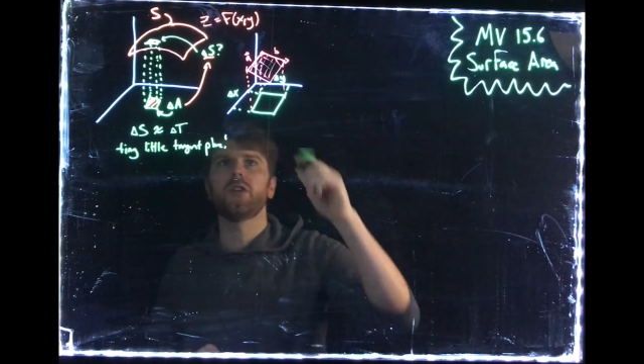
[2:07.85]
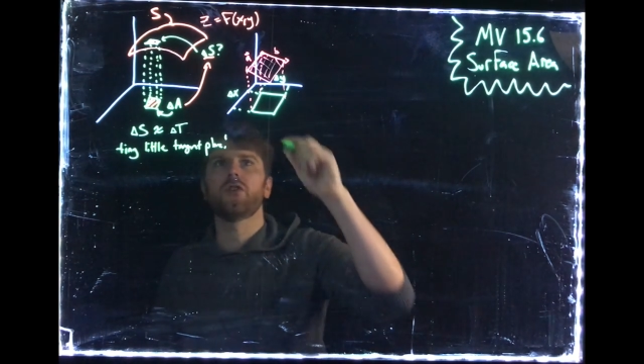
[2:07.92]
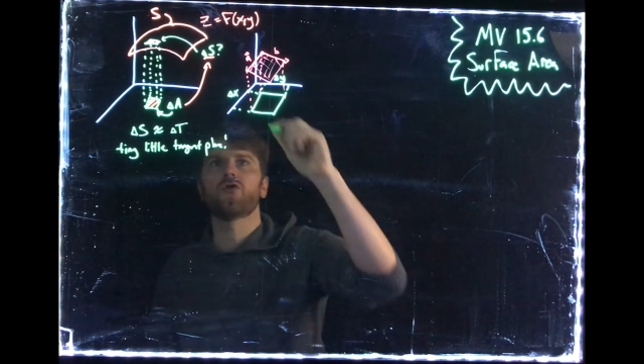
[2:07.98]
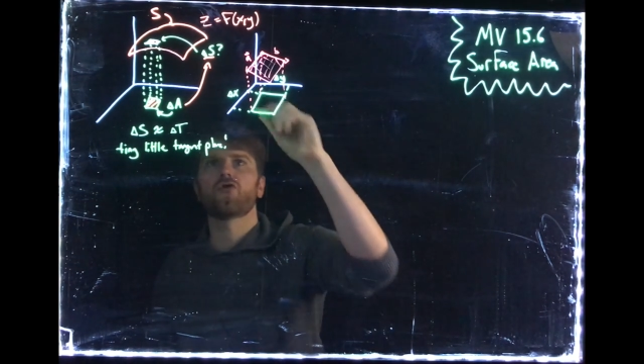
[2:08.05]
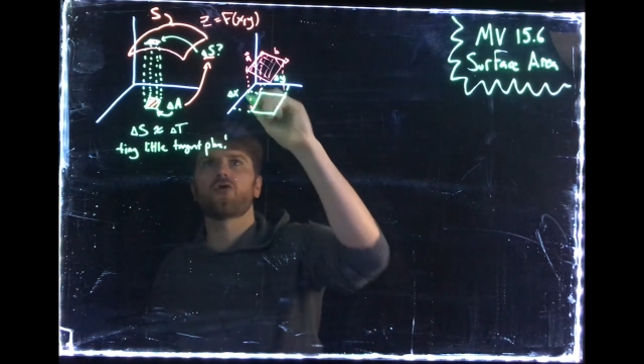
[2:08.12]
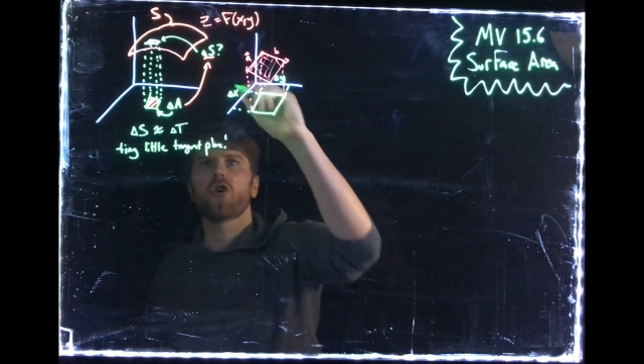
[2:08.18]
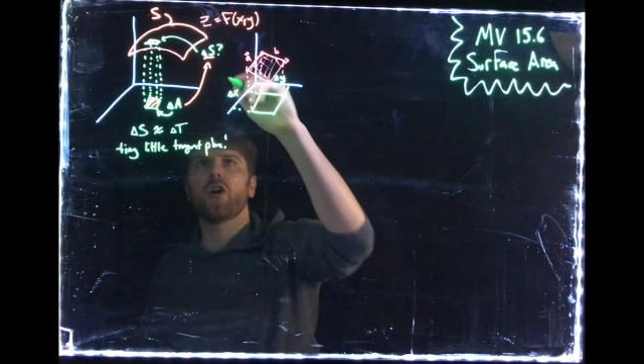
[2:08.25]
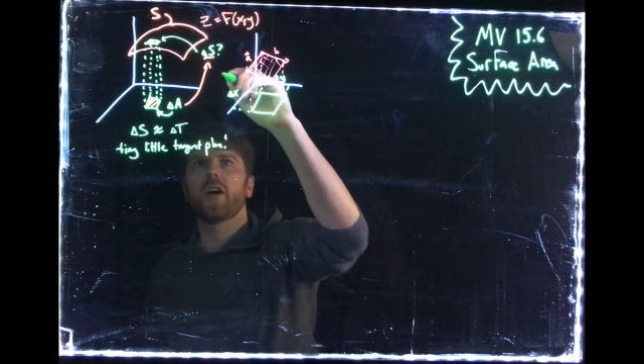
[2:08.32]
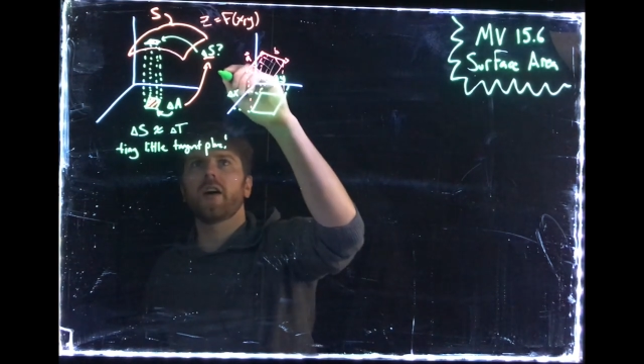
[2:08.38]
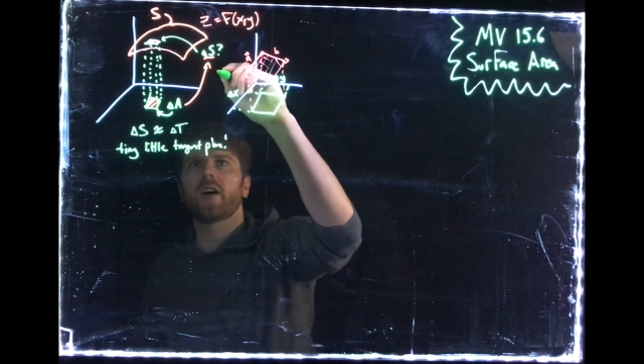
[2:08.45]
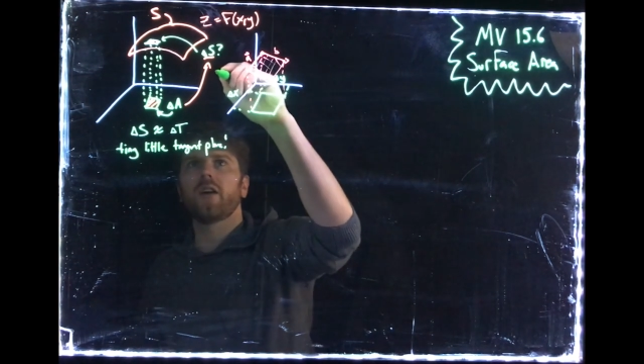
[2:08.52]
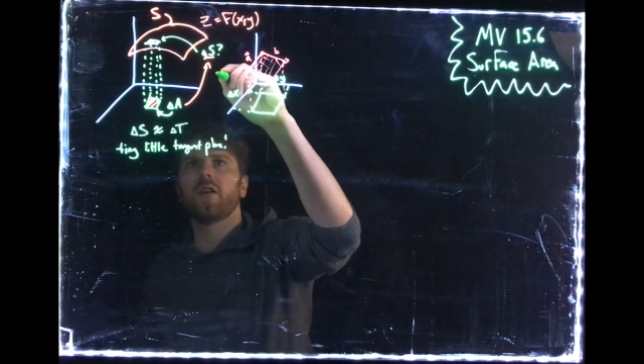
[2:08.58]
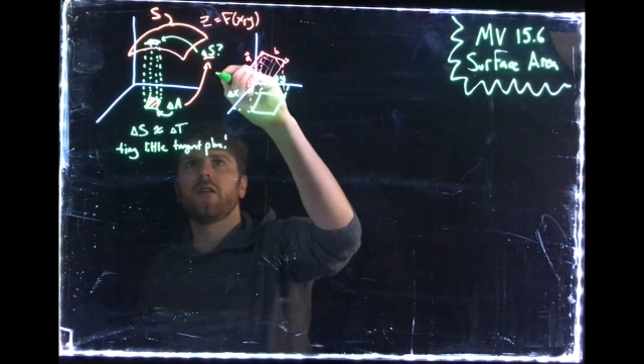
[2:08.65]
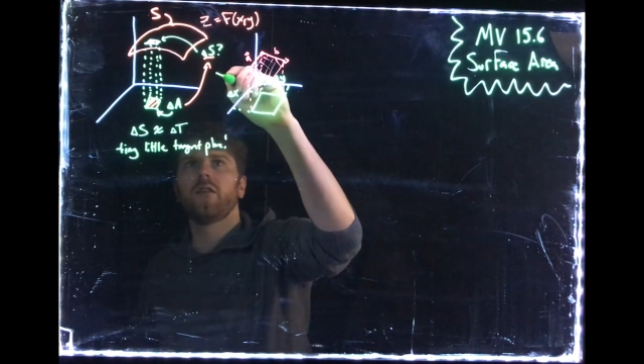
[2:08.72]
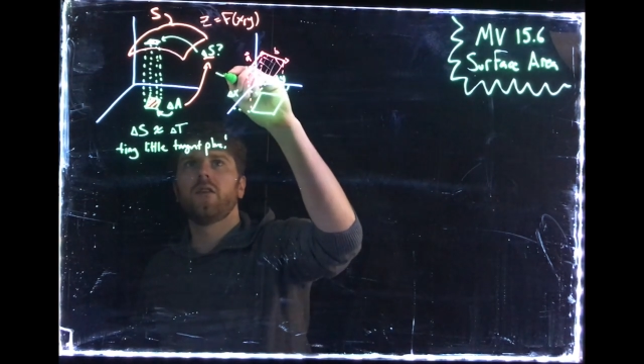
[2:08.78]
in
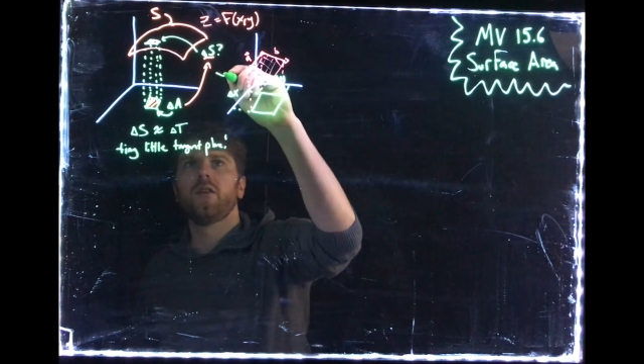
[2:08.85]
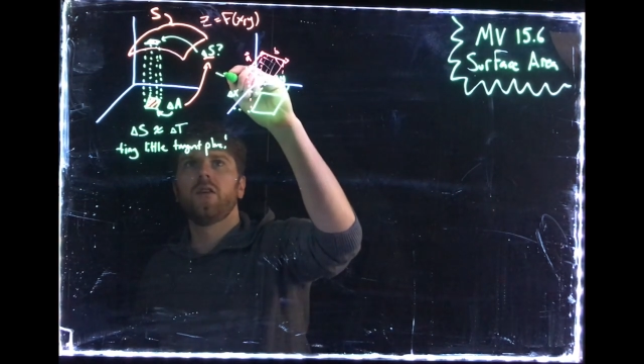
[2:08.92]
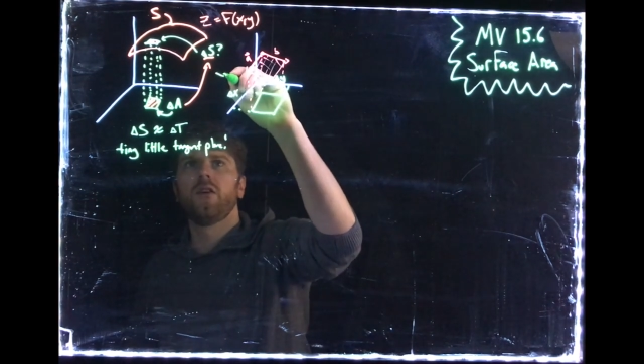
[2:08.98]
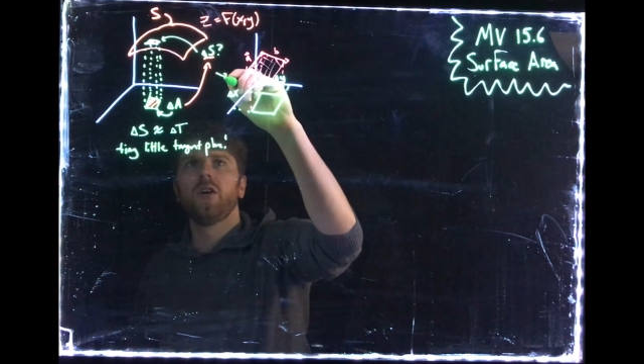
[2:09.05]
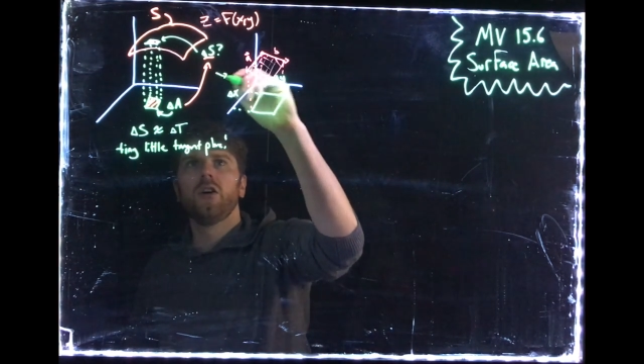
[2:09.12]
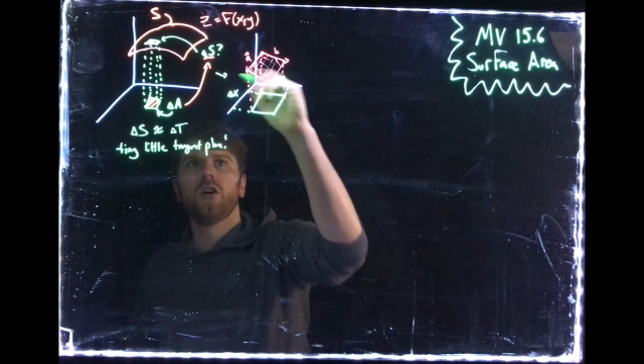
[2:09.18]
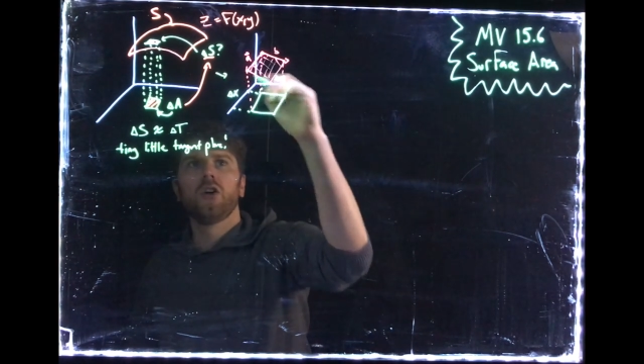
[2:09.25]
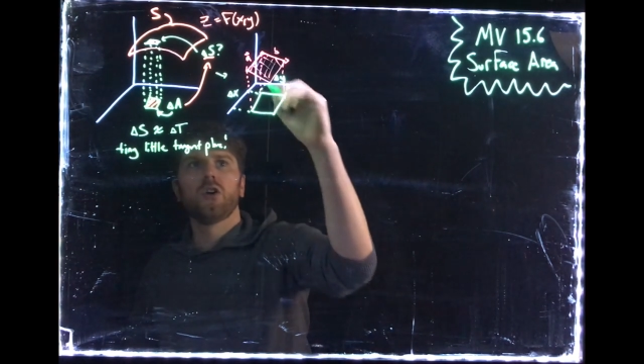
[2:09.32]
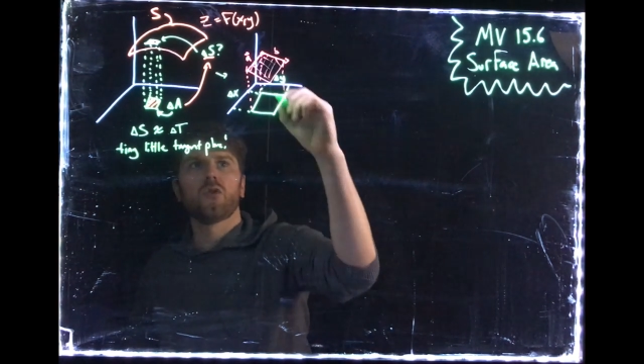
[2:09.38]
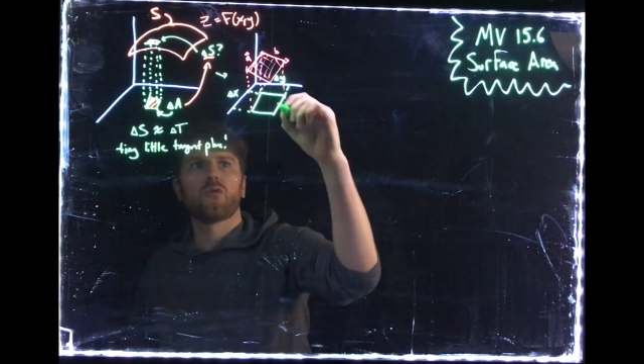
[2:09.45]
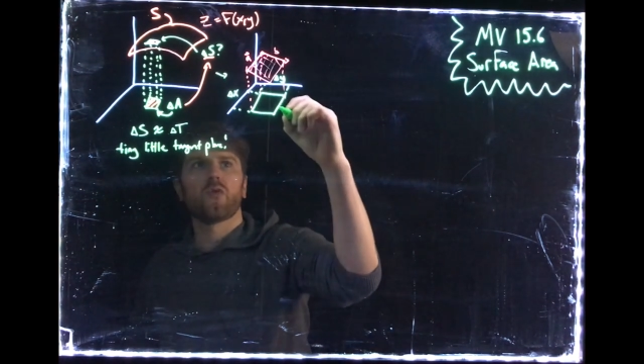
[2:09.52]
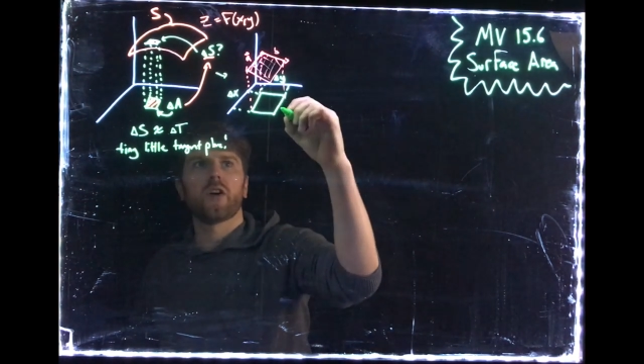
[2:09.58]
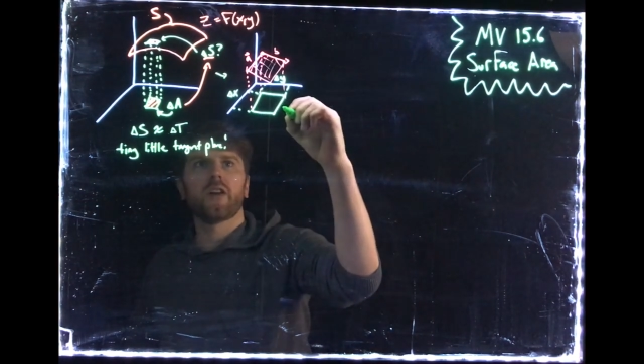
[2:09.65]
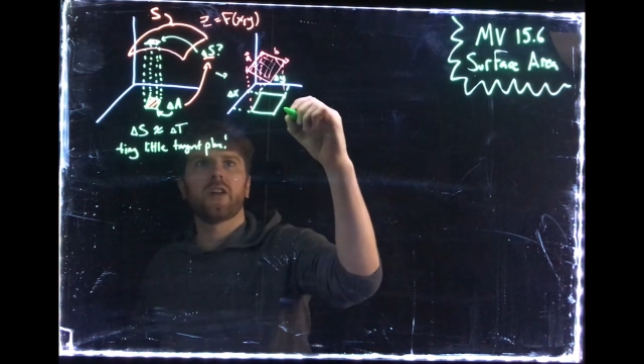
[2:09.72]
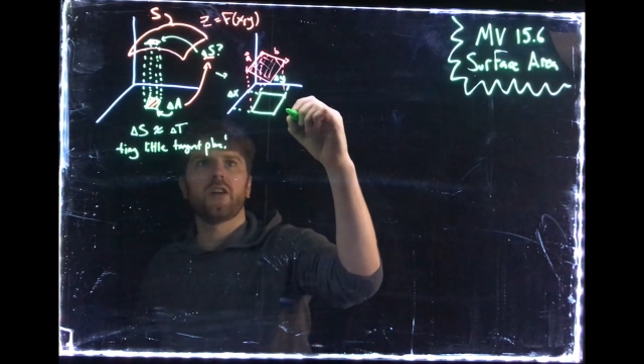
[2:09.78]
drawing
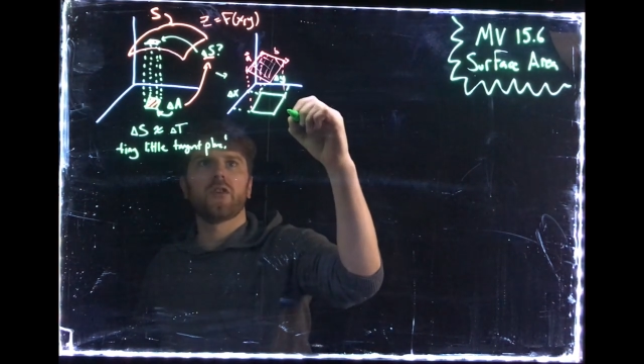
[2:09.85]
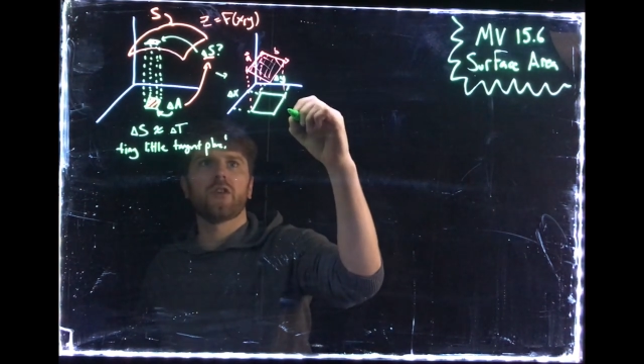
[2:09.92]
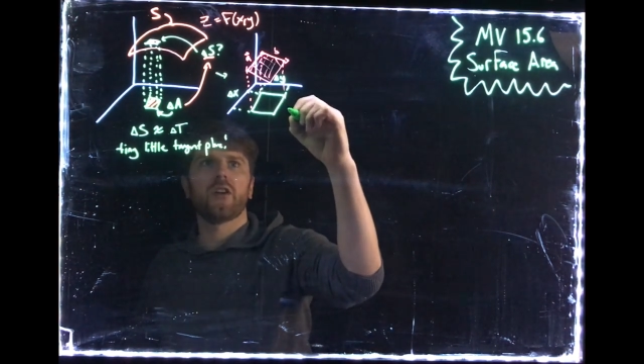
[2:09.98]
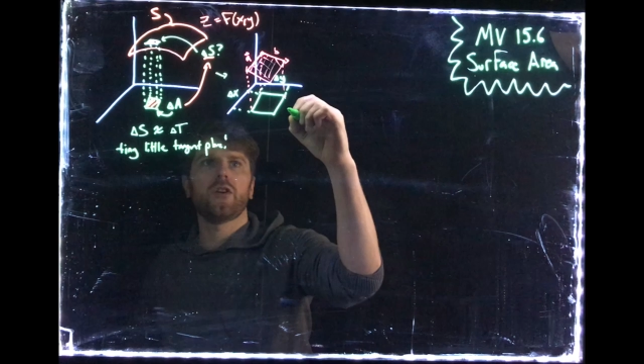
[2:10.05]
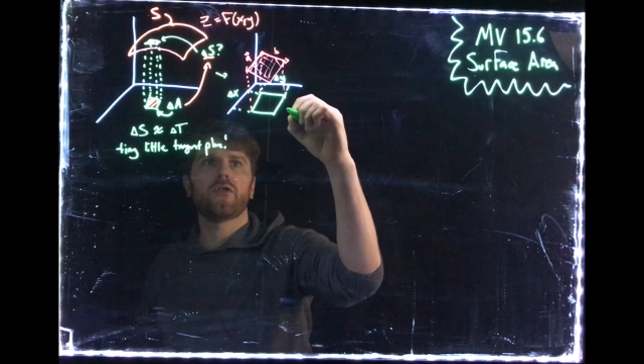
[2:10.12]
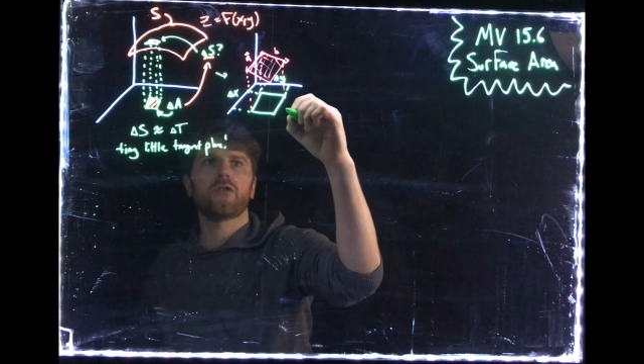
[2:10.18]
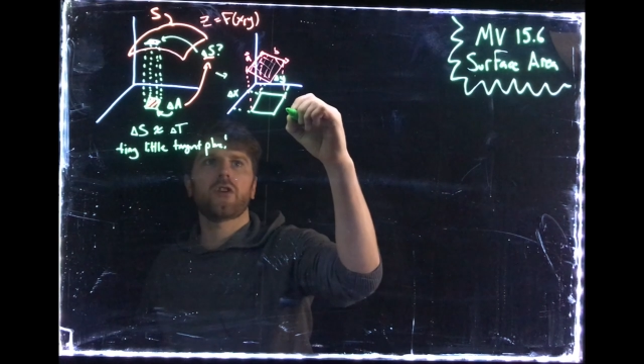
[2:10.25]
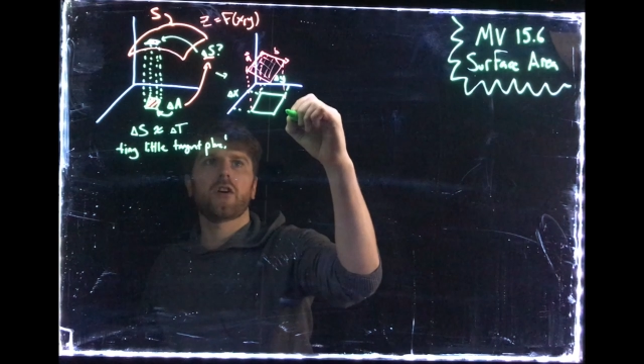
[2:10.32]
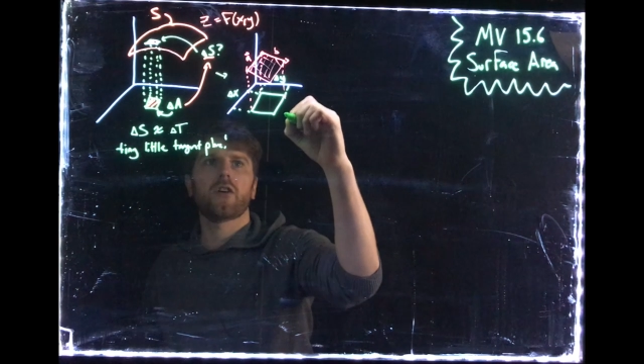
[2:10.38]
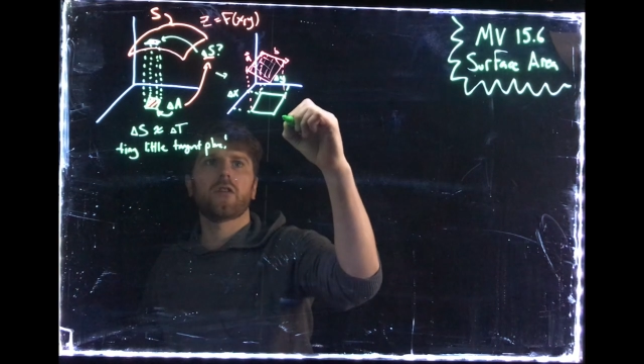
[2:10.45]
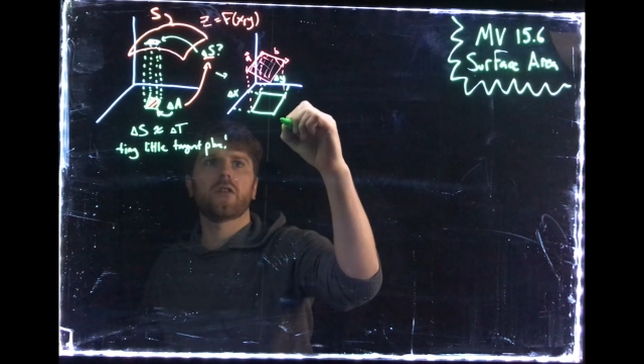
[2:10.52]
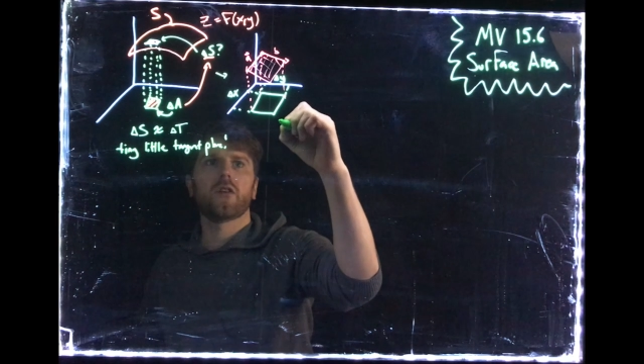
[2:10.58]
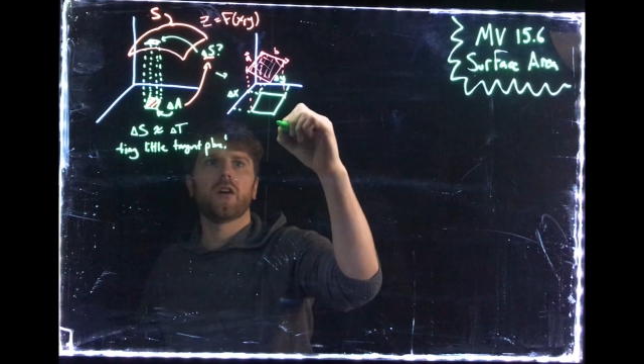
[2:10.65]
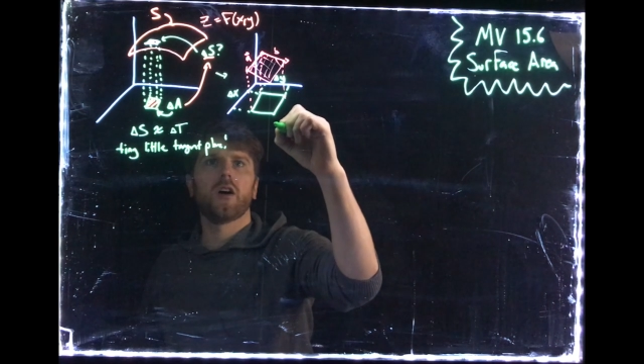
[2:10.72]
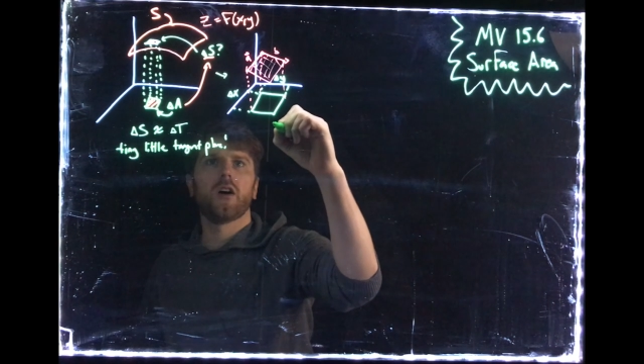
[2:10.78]
right here. Here's
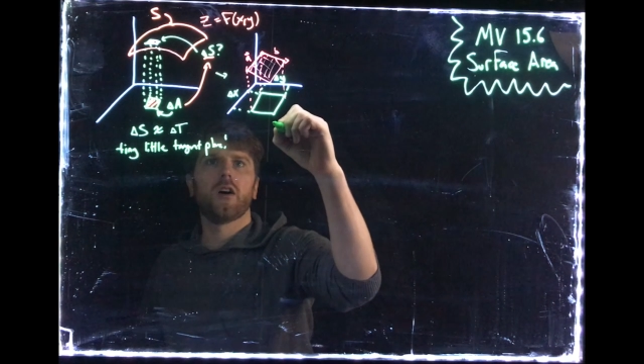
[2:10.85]
our